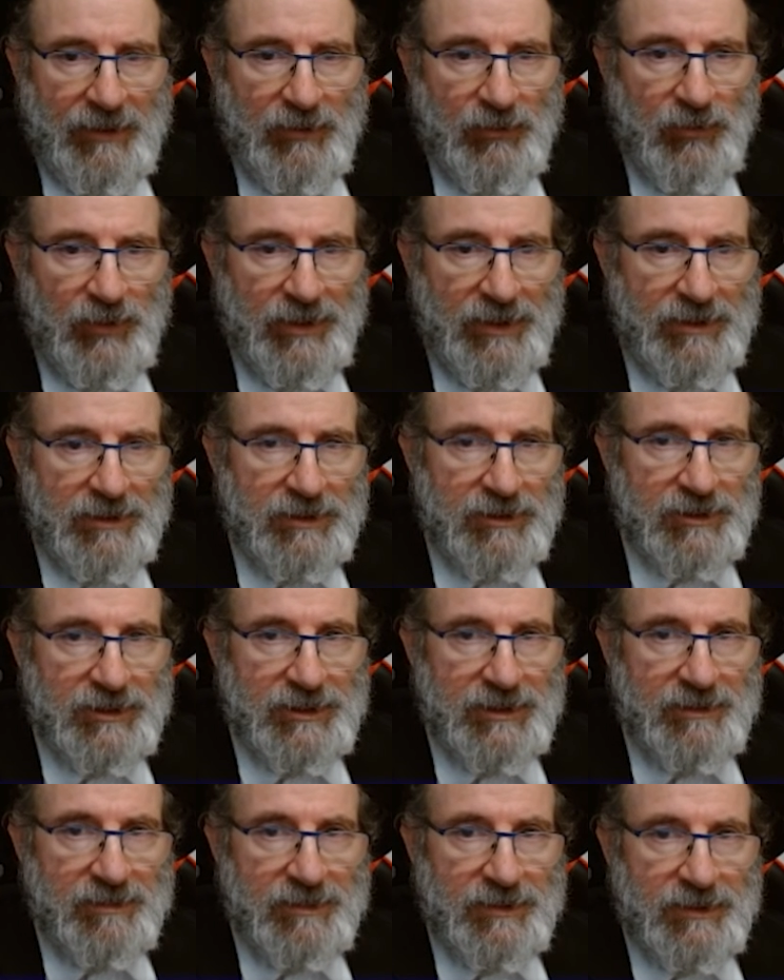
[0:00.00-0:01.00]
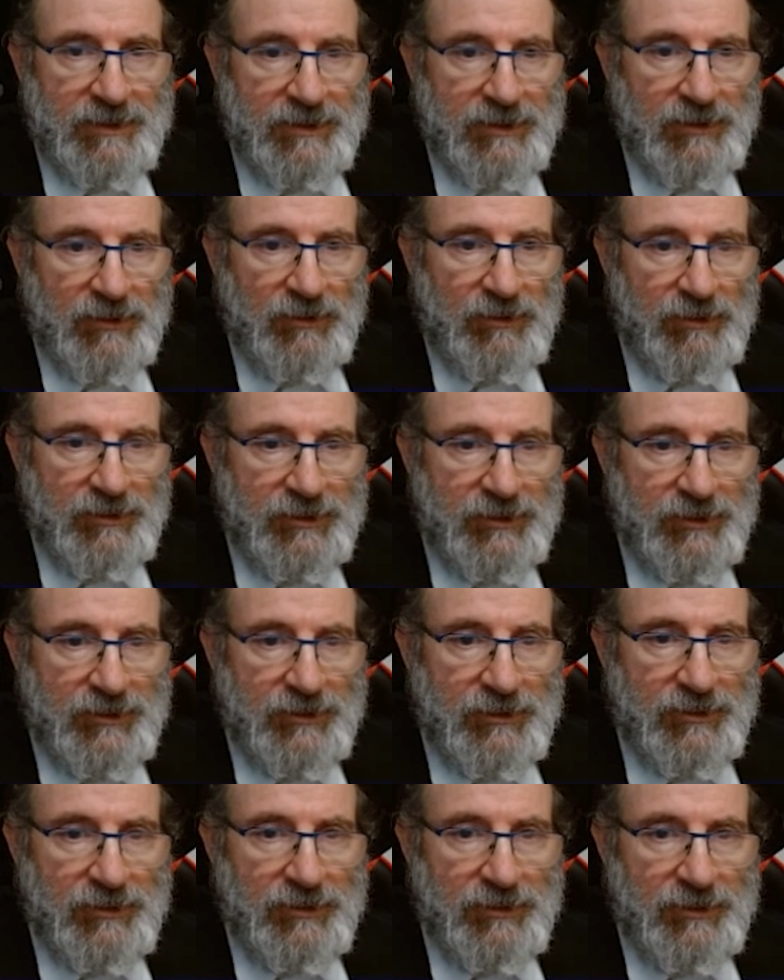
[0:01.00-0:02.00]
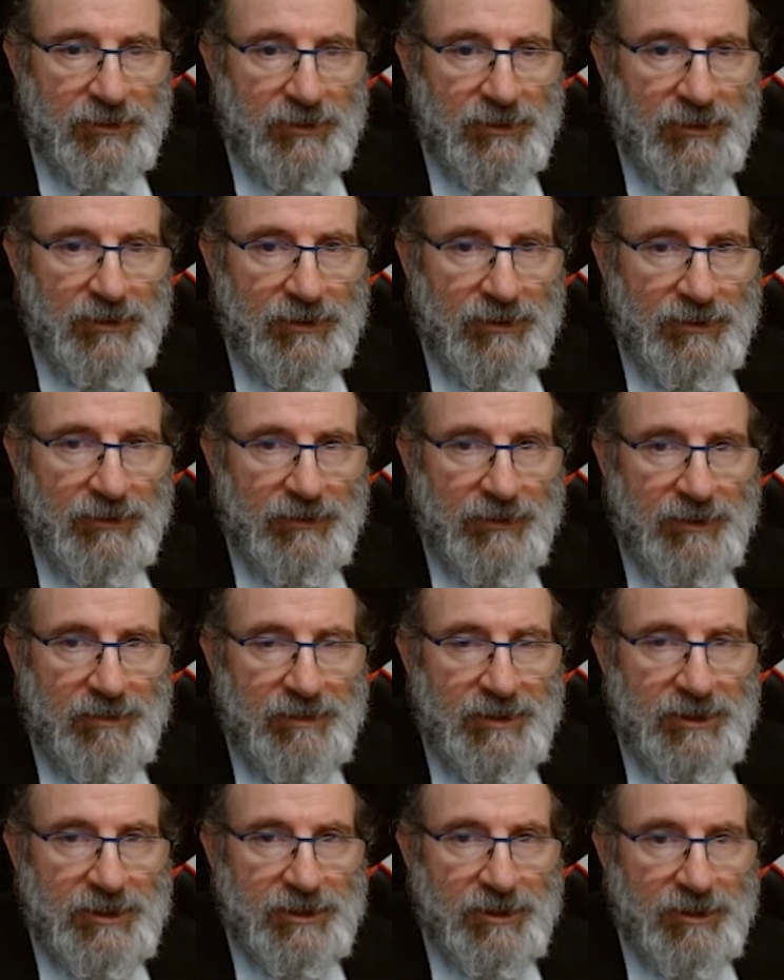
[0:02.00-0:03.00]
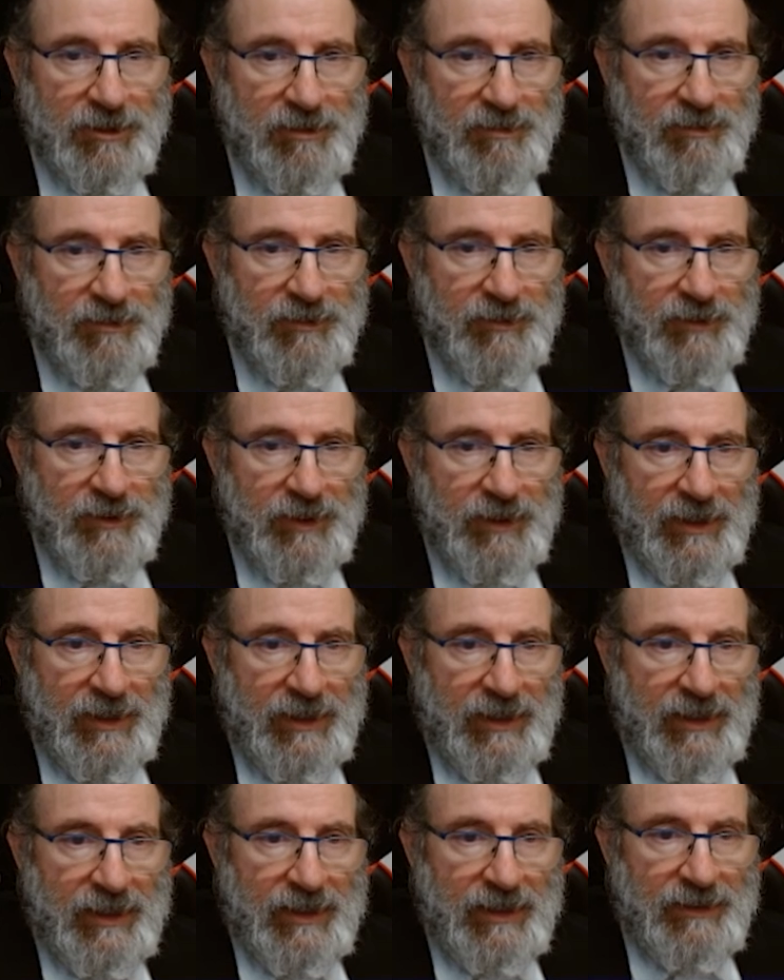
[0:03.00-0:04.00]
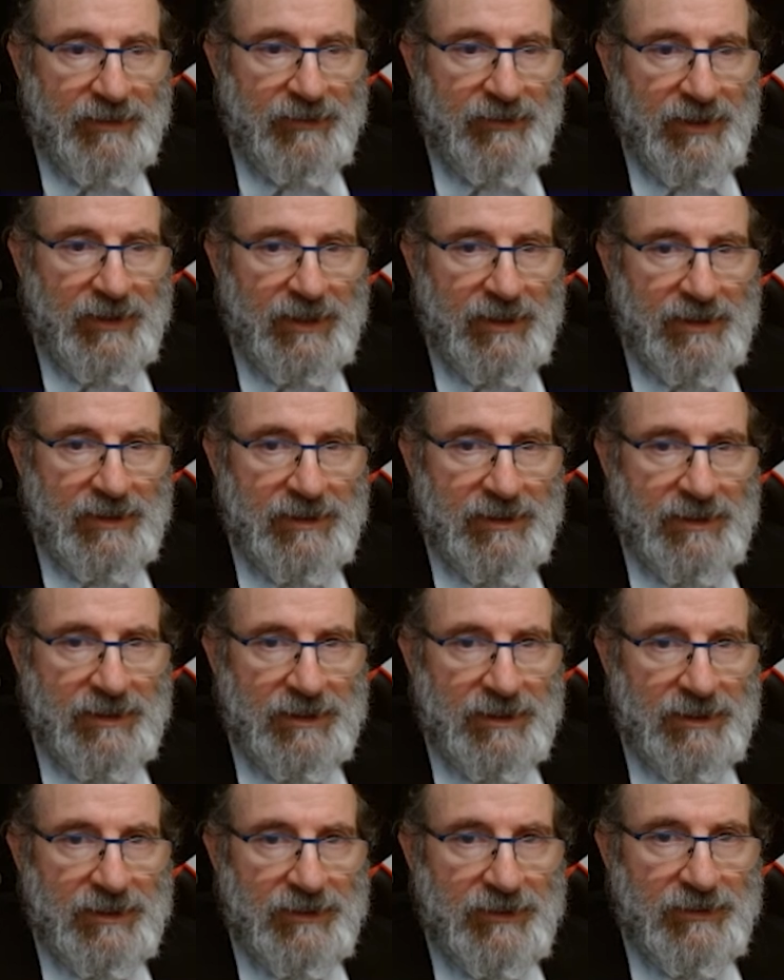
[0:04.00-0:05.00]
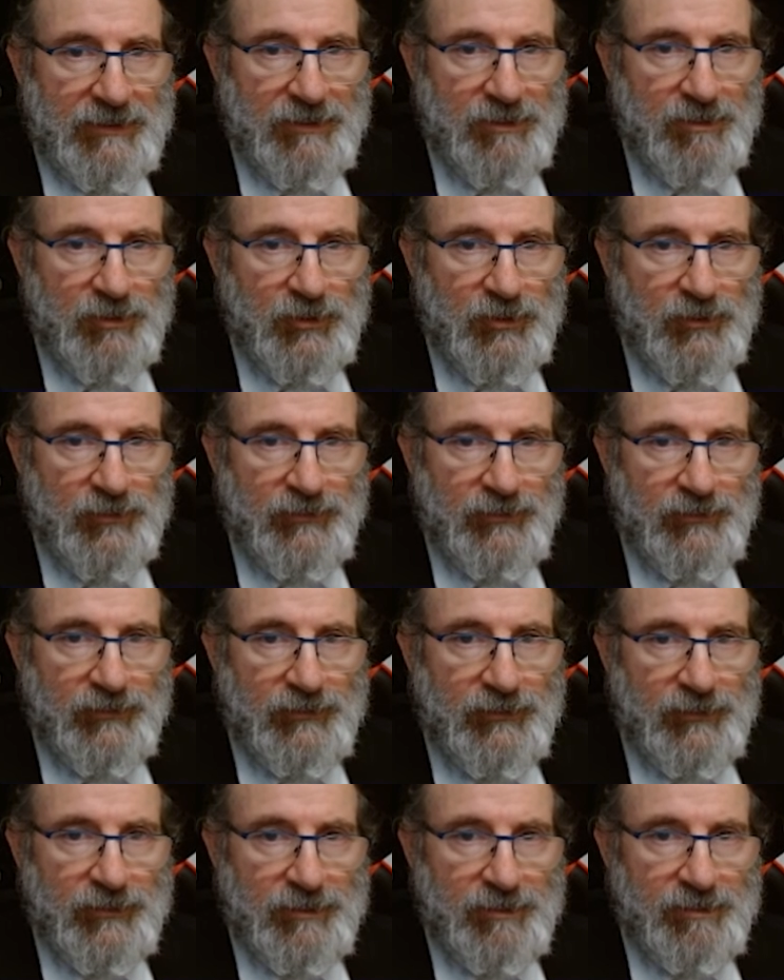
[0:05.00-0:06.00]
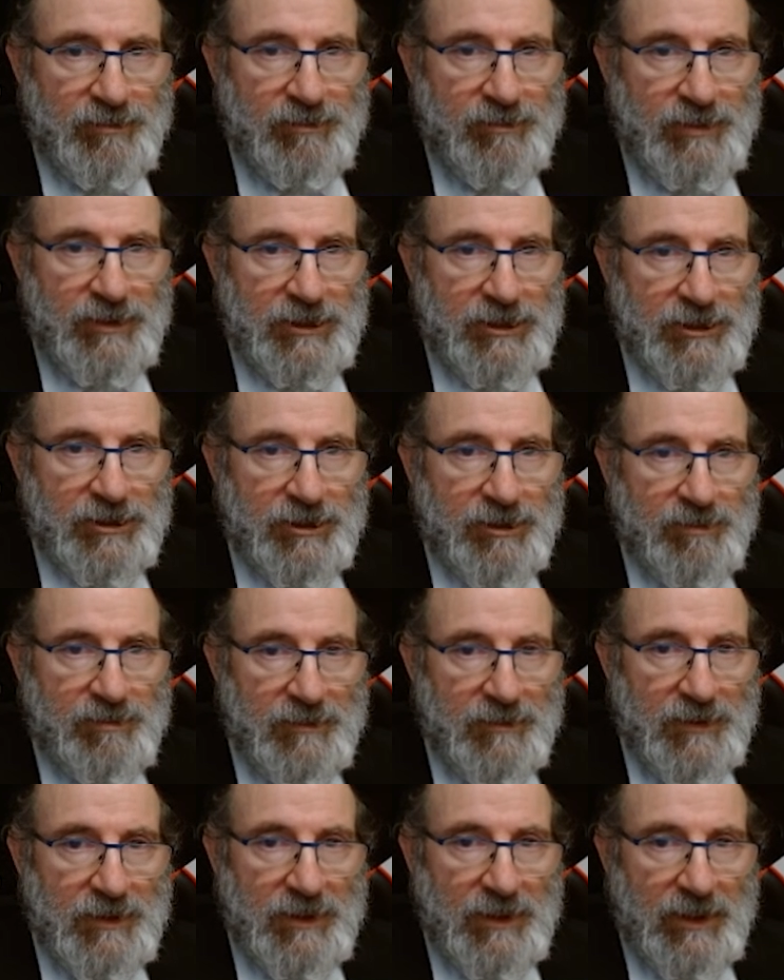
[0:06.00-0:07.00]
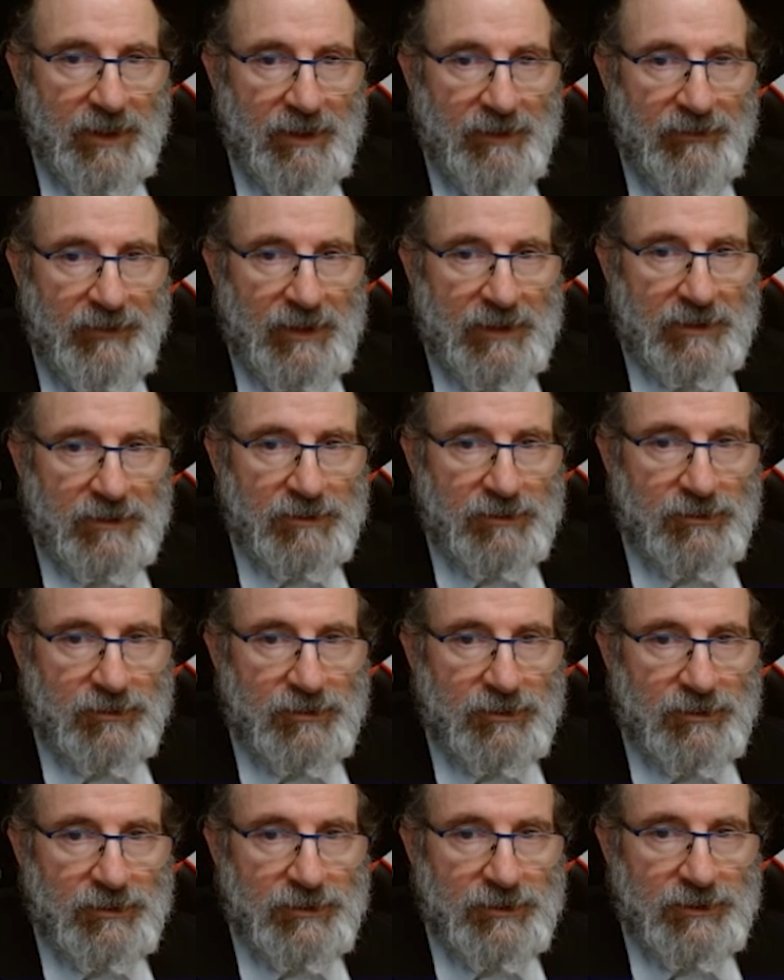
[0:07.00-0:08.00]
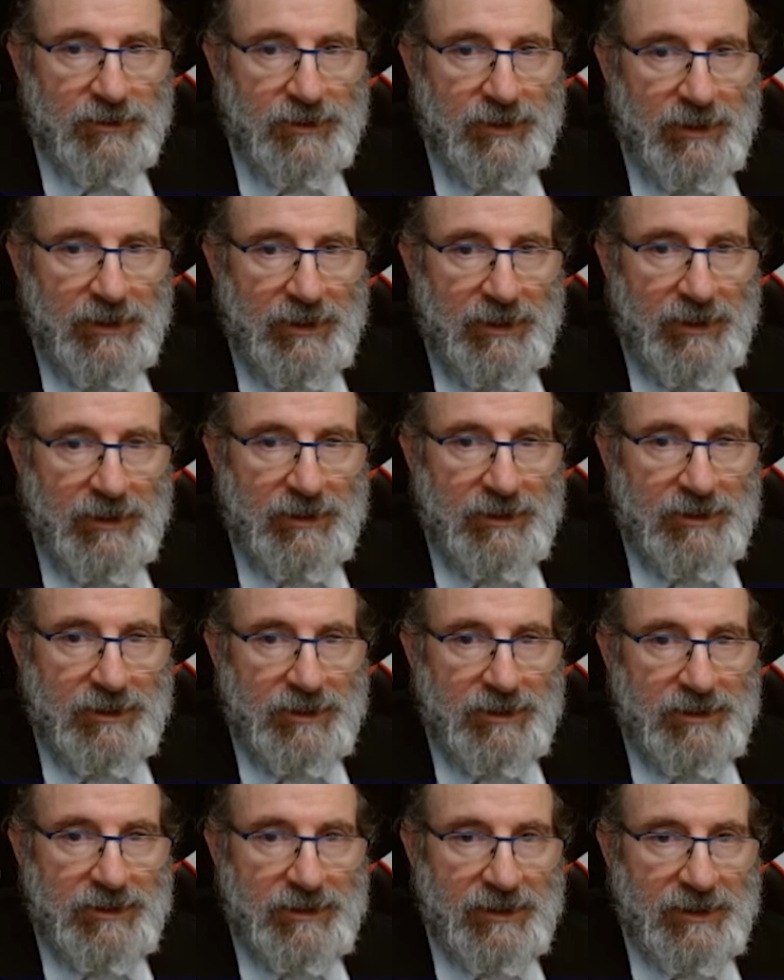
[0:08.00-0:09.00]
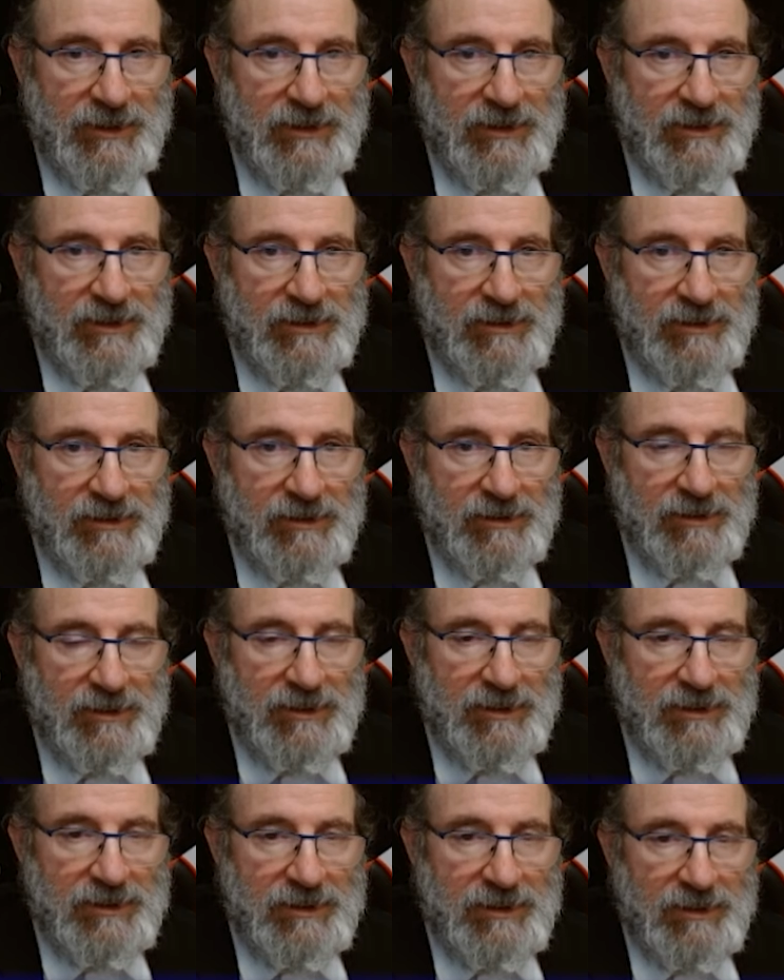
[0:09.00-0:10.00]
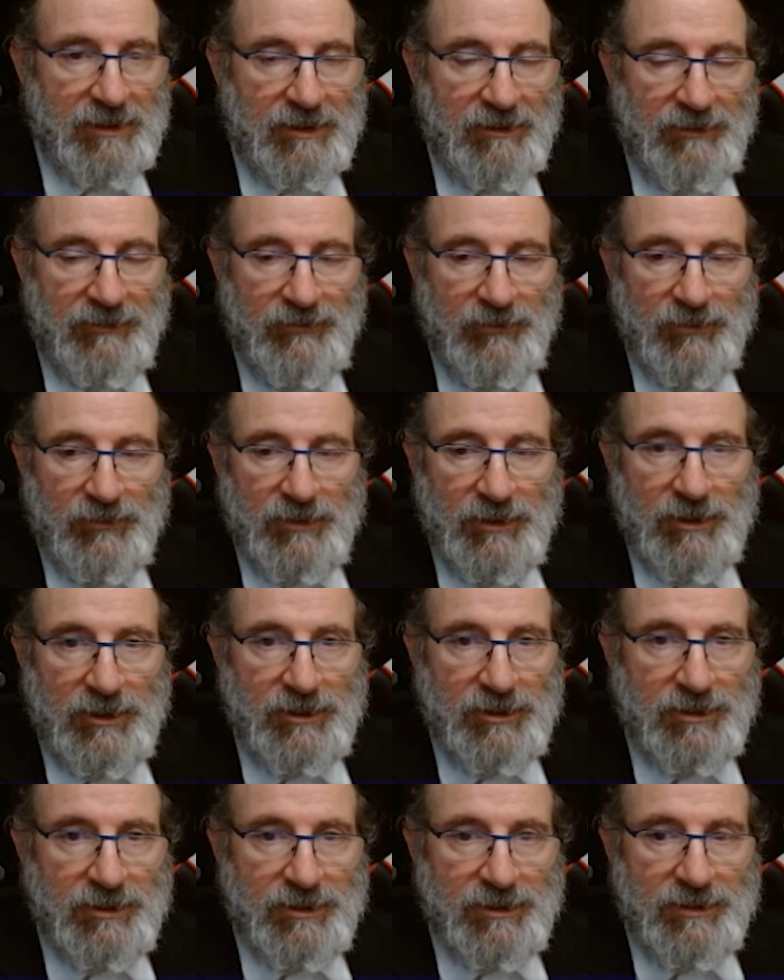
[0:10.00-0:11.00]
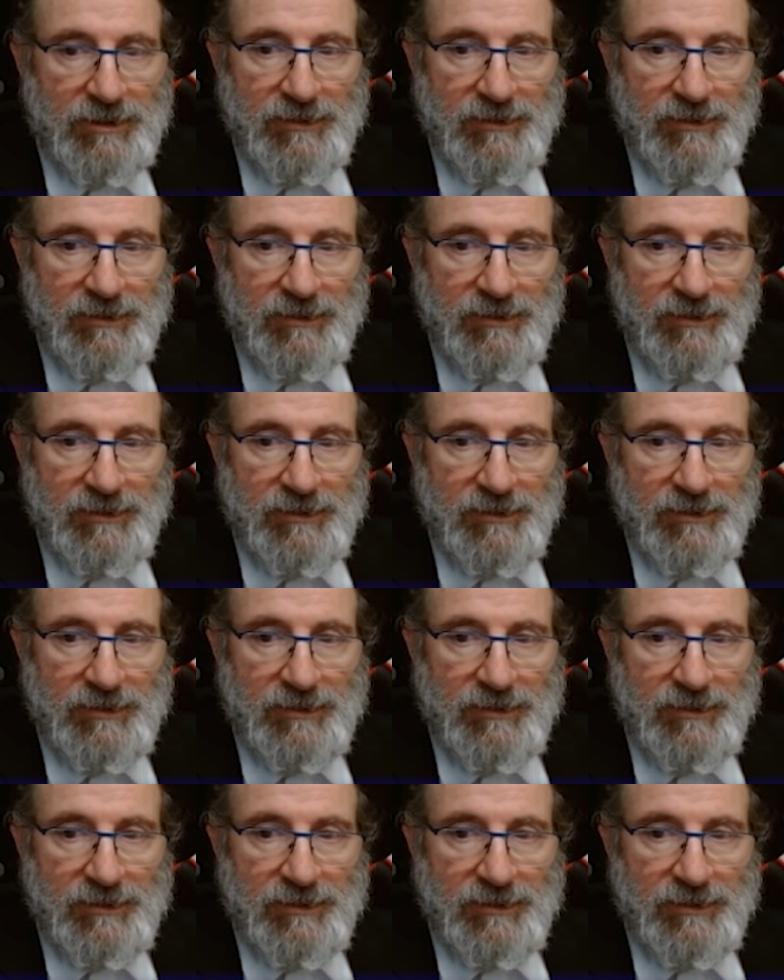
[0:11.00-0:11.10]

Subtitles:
we intercept also the bishop, and then the move bishop e8 that controls g6 is a refutation,